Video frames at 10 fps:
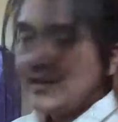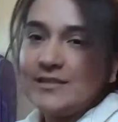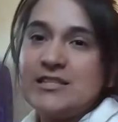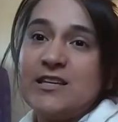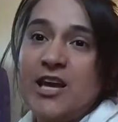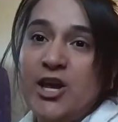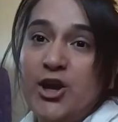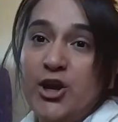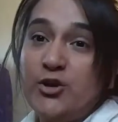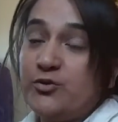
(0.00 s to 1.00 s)
It's
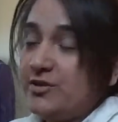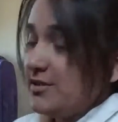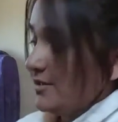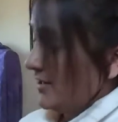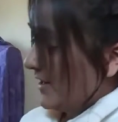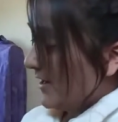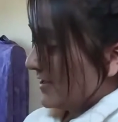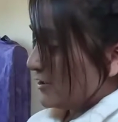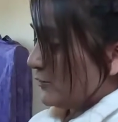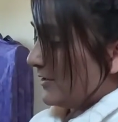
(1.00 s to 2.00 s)
huge. I
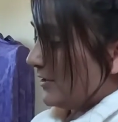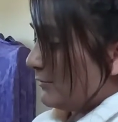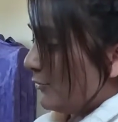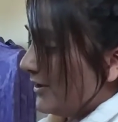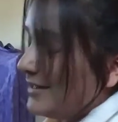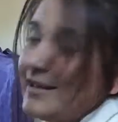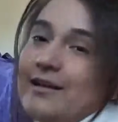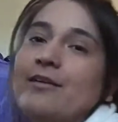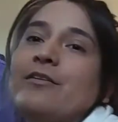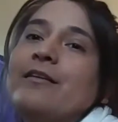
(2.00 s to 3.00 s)
just wanted to point that
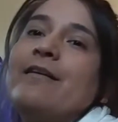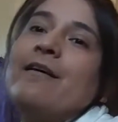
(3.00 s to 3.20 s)
out.